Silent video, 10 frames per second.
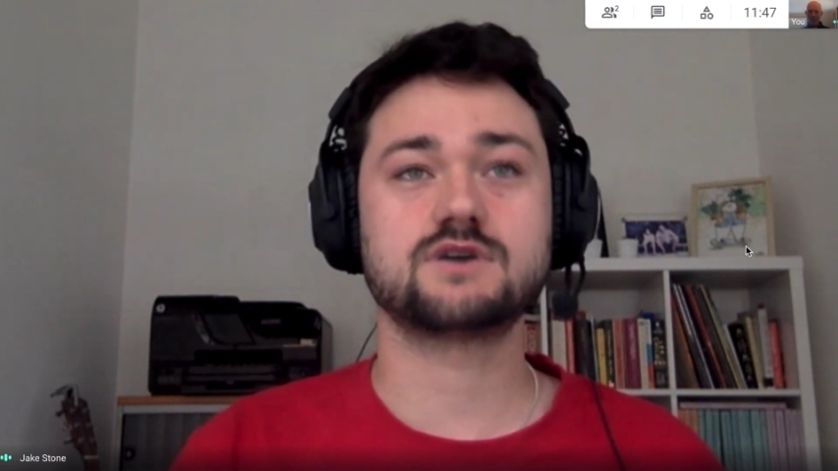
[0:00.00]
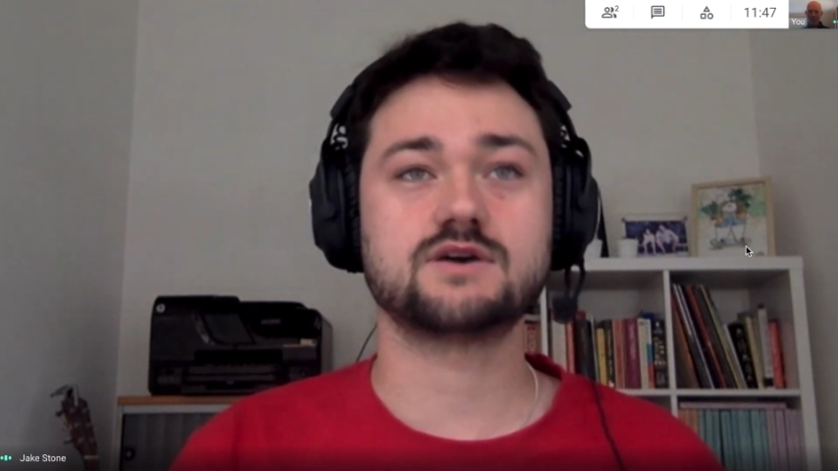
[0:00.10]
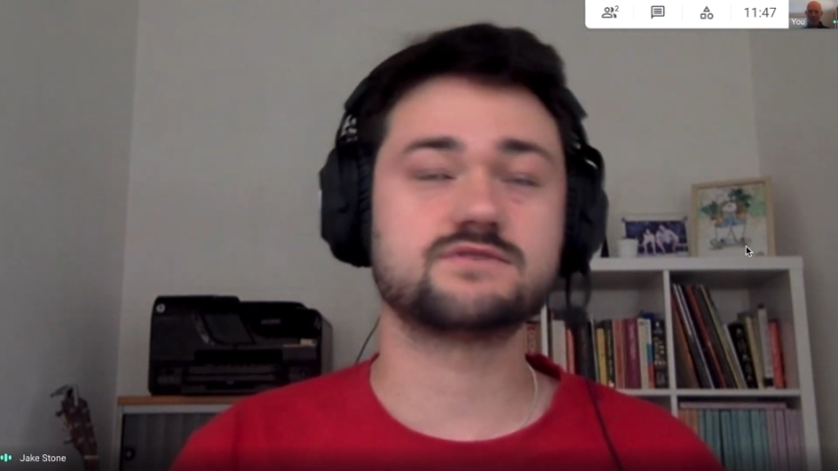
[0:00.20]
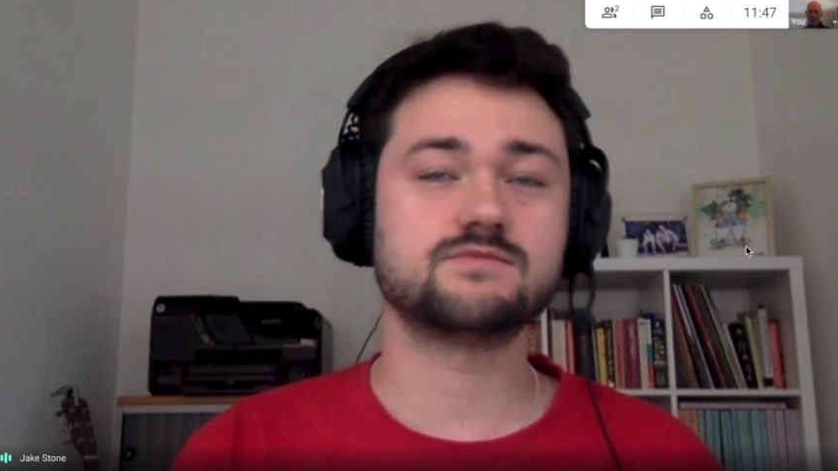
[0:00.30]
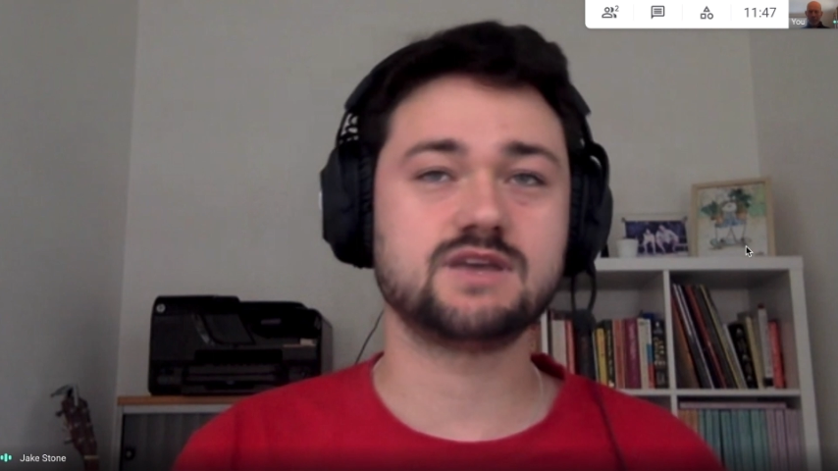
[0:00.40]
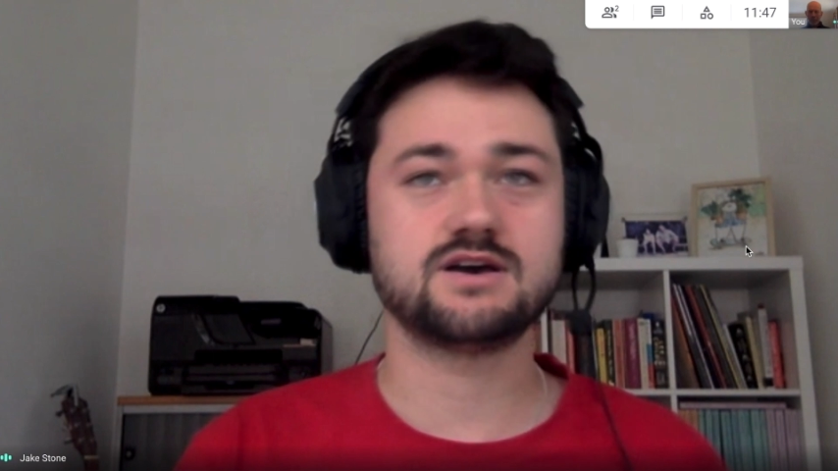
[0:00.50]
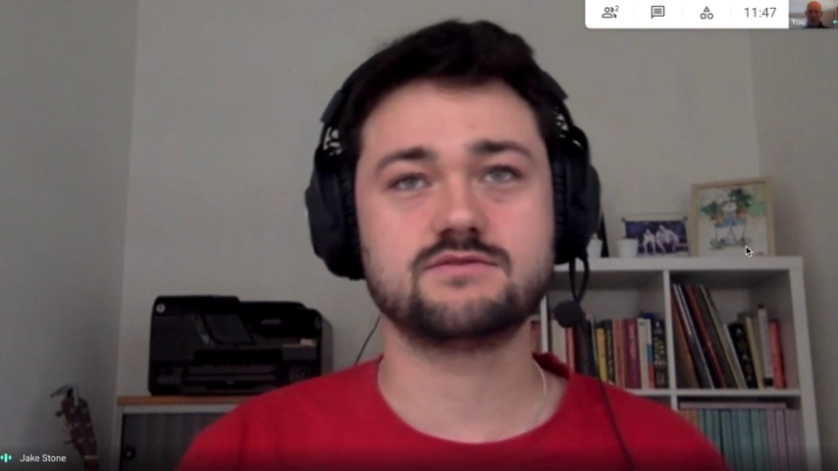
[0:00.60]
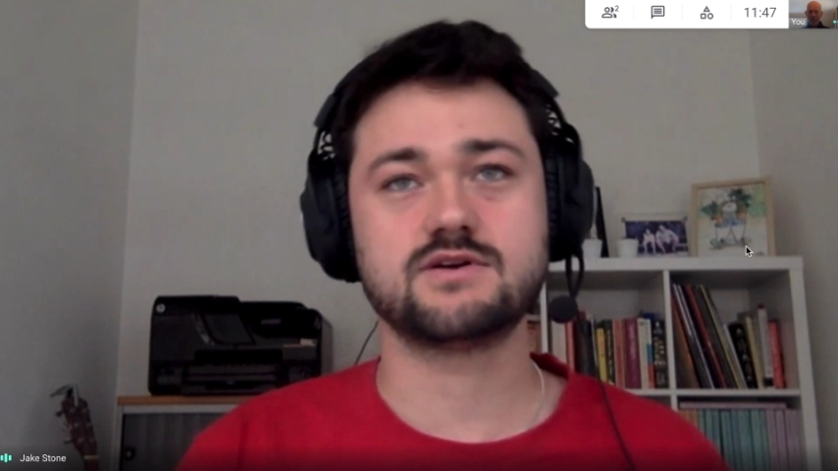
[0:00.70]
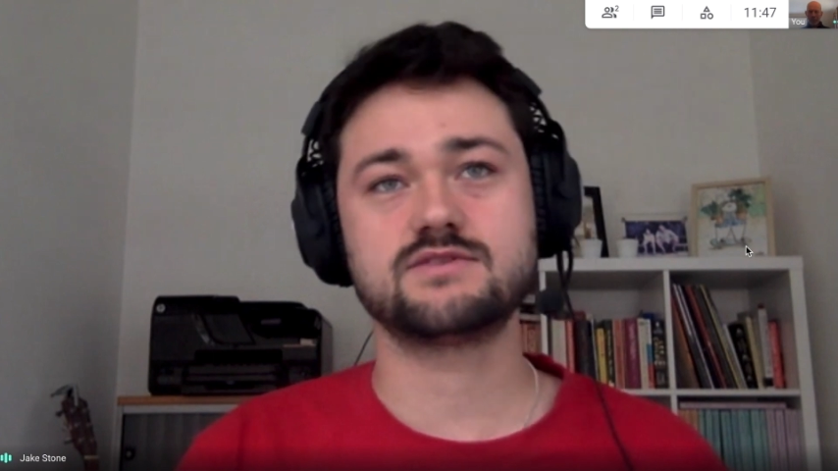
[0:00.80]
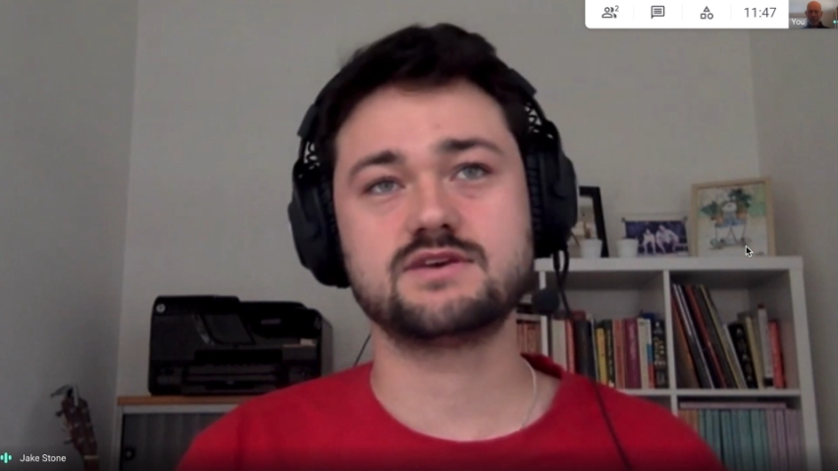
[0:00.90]
comfortably
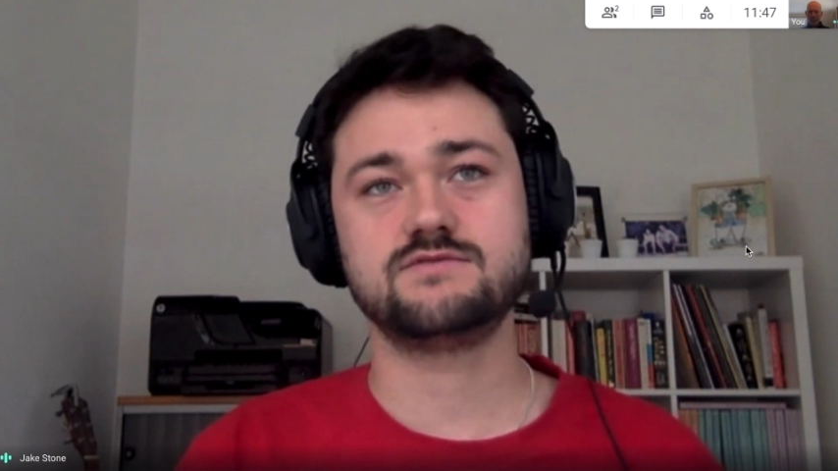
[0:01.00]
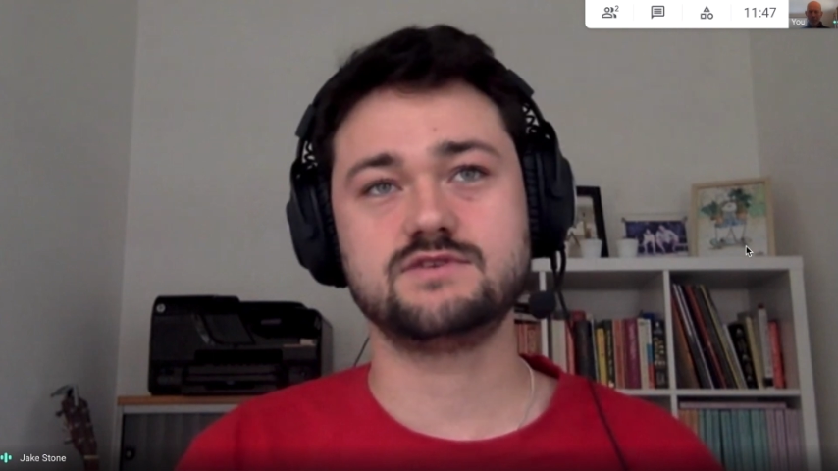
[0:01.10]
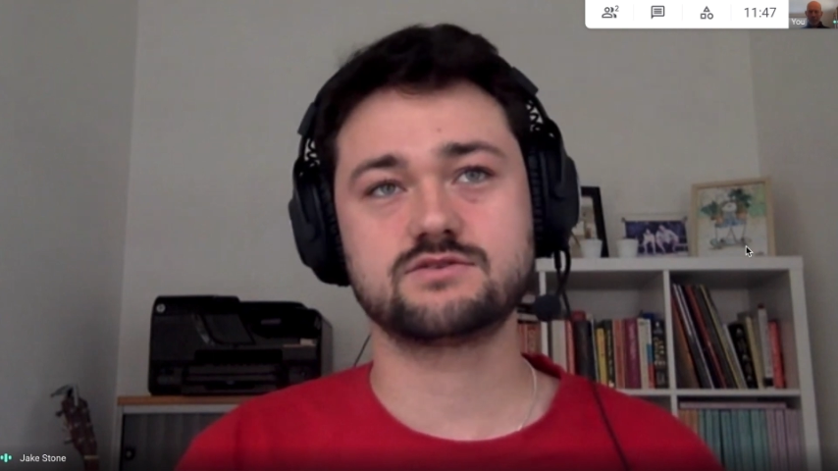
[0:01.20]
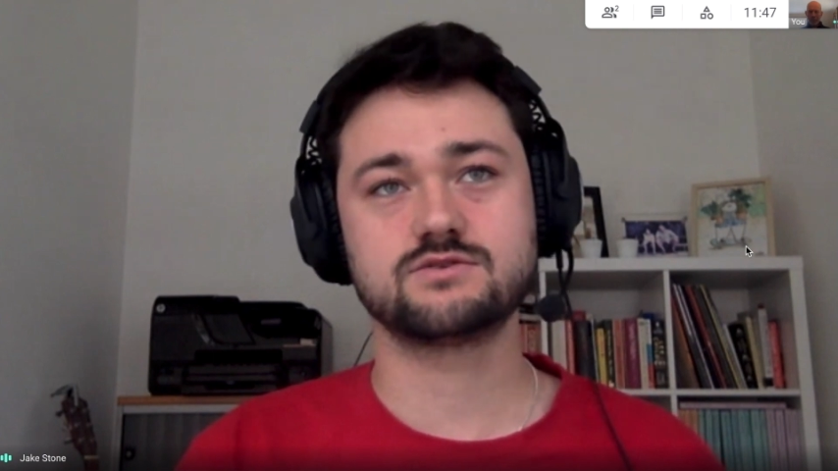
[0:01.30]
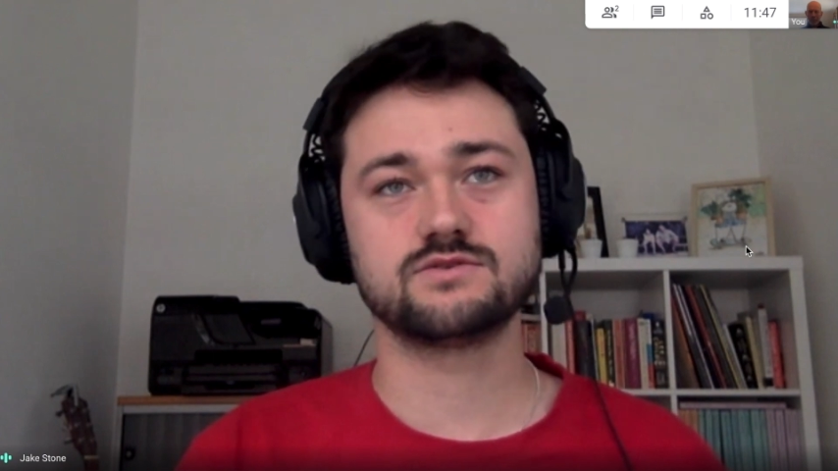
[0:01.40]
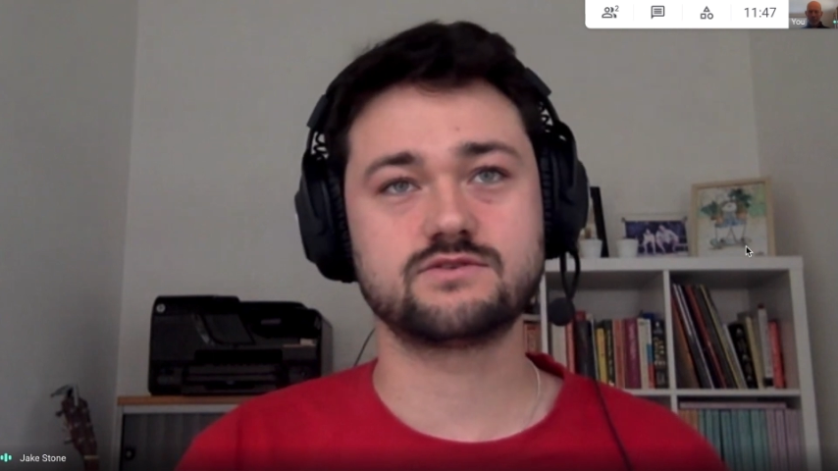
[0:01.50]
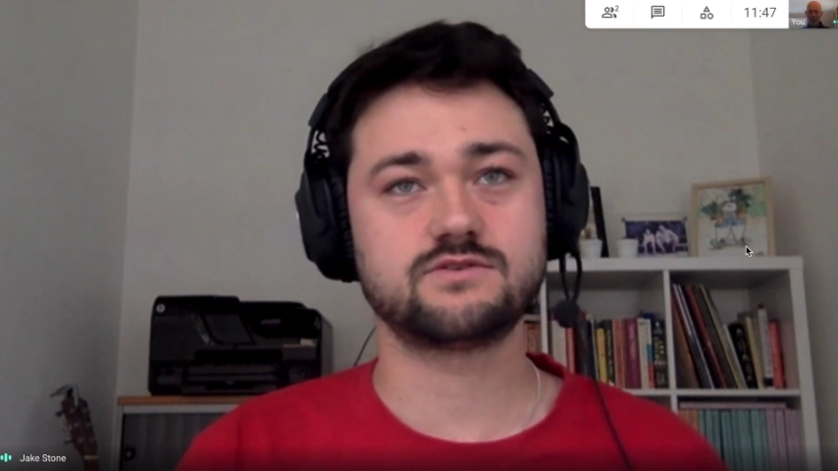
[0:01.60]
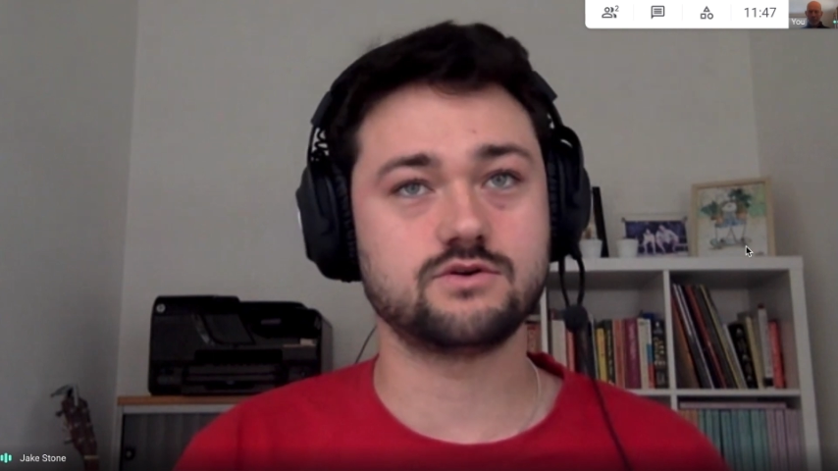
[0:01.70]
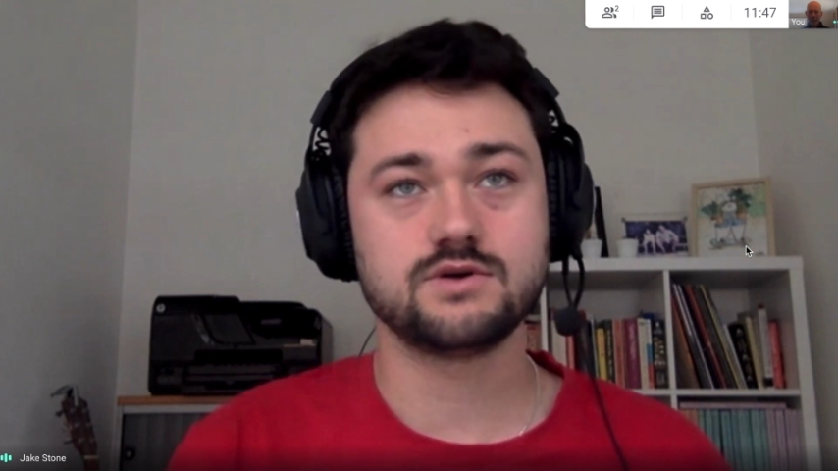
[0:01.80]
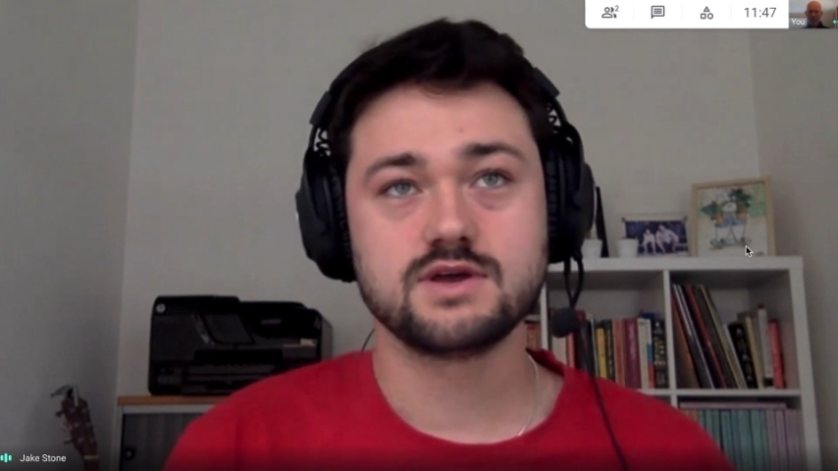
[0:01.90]
hire out their vehicles.
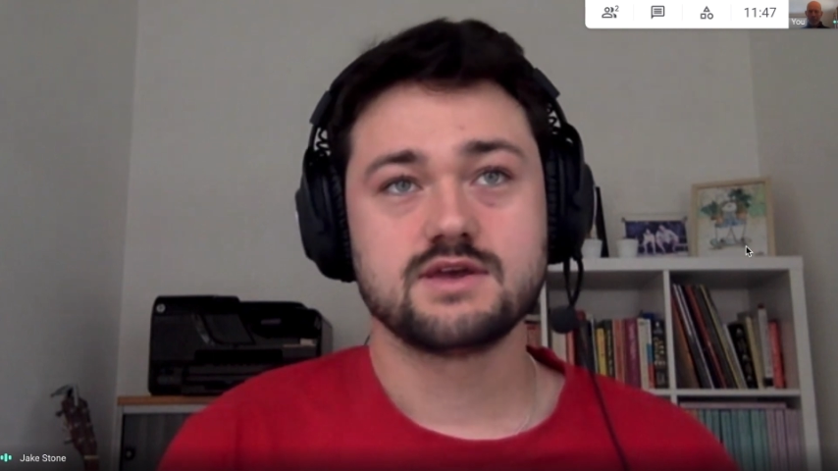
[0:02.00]
So,